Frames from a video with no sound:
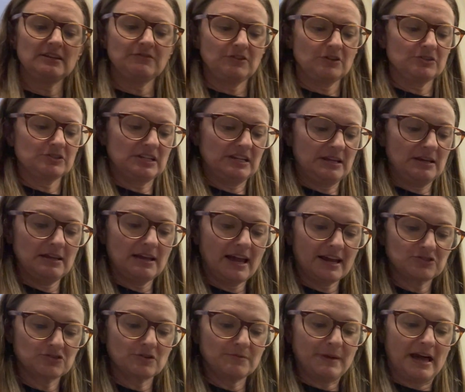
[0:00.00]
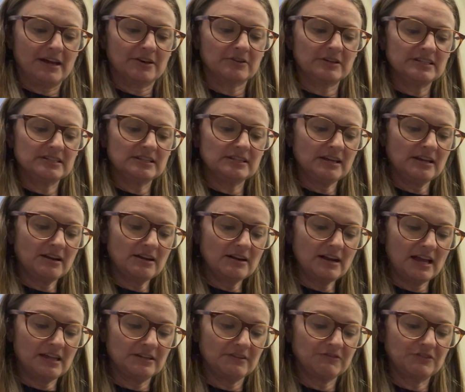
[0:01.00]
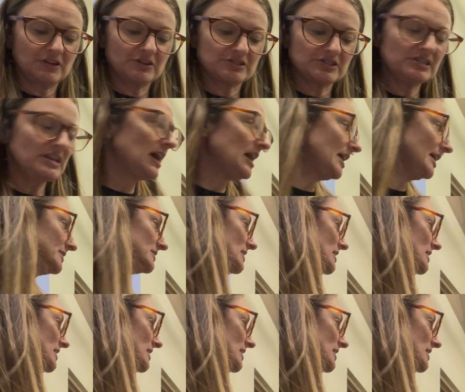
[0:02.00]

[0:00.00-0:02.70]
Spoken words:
there's any extra batteries in there. And if there's not,